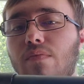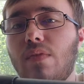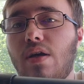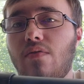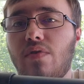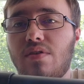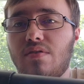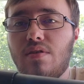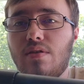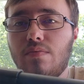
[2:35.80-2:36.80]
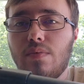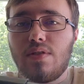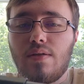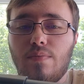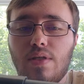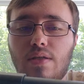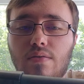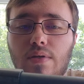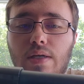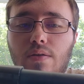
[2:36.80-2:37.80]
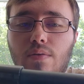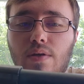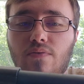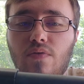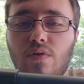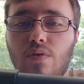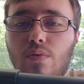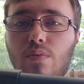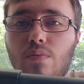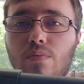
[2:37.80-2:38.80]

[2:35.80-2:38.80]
Obviously it's empty. I don't ever do